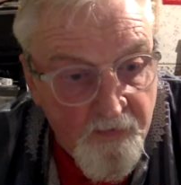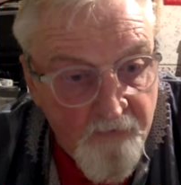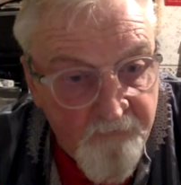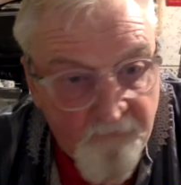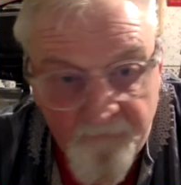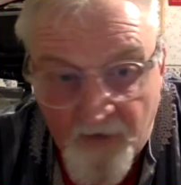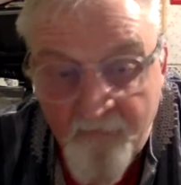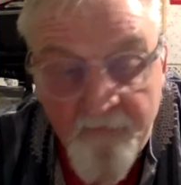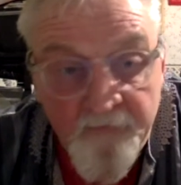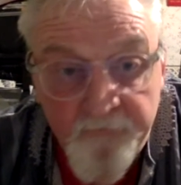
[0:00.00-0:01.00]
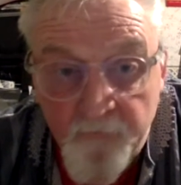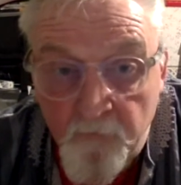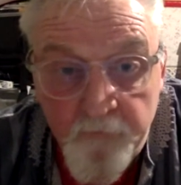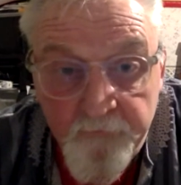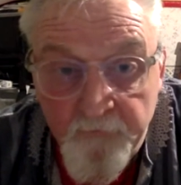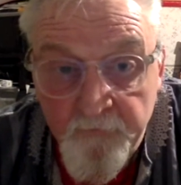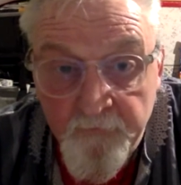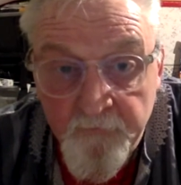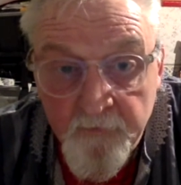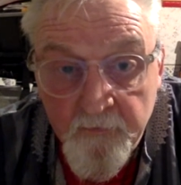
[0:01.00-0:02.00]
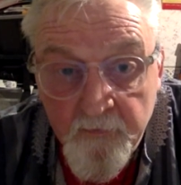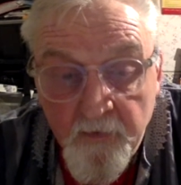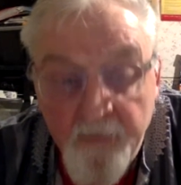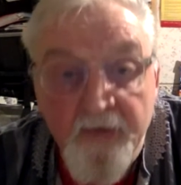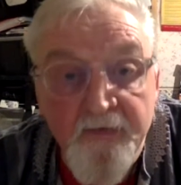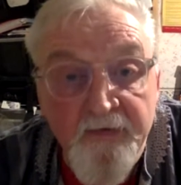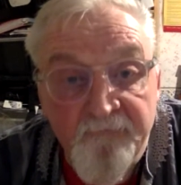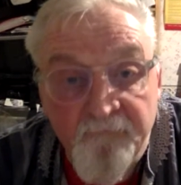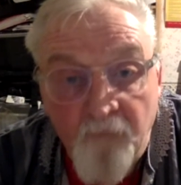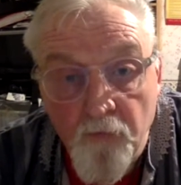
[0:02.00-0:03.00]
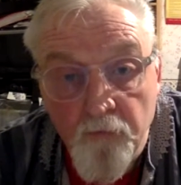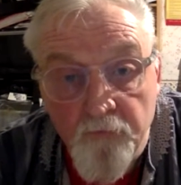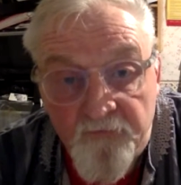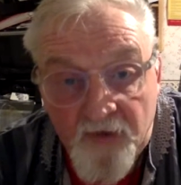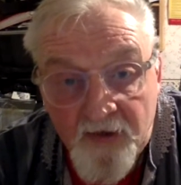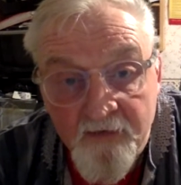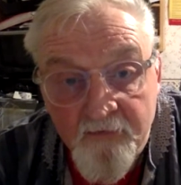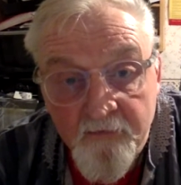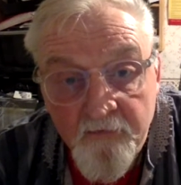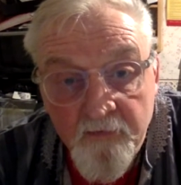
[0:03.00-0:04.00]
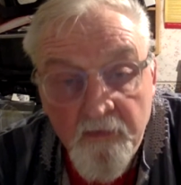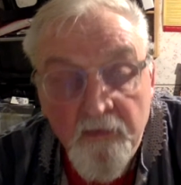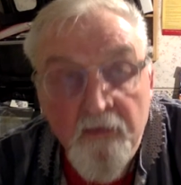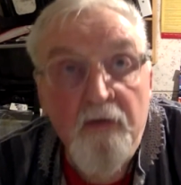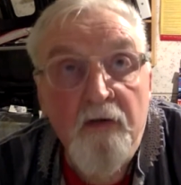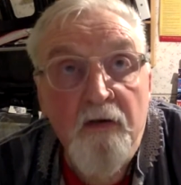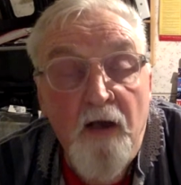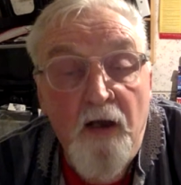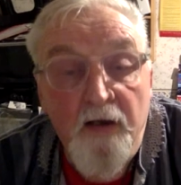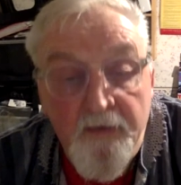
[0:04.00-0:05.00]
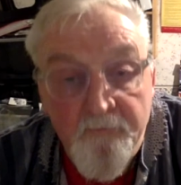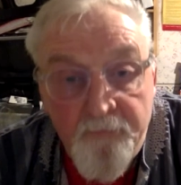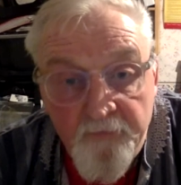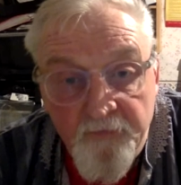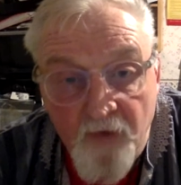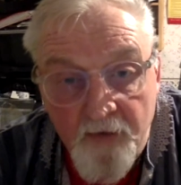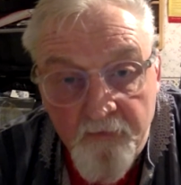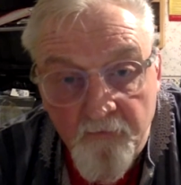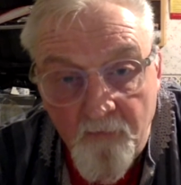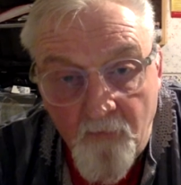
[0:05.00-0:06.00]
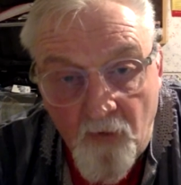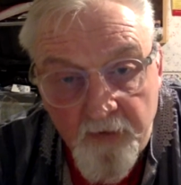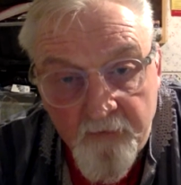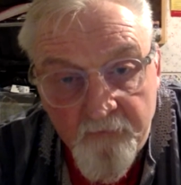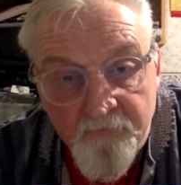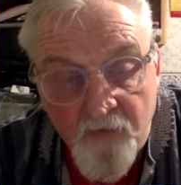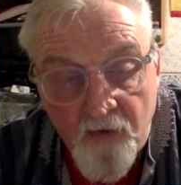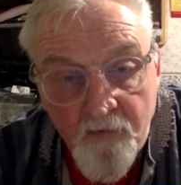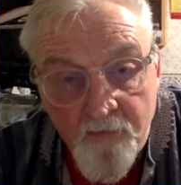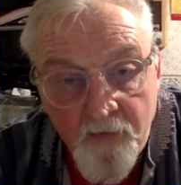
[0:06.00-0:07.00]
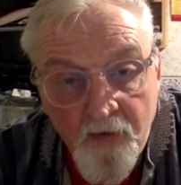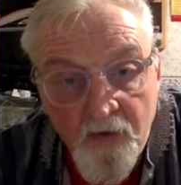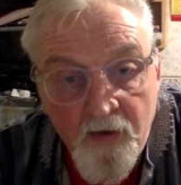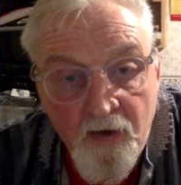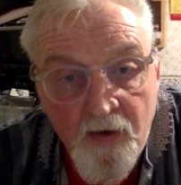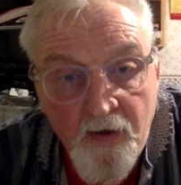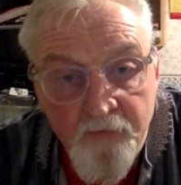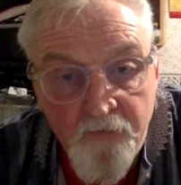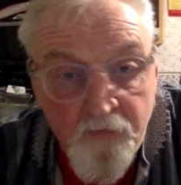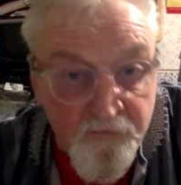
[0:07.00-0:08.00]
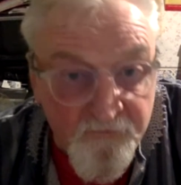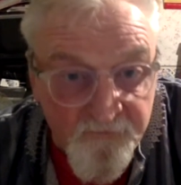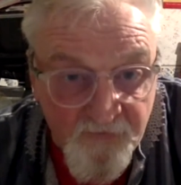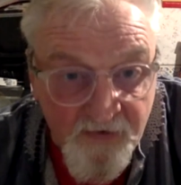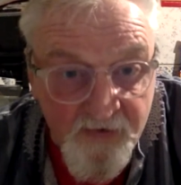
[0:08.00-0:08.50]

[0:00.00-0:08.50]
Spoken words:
from various sources, and then he froze it and then put it under a microscope. And you can see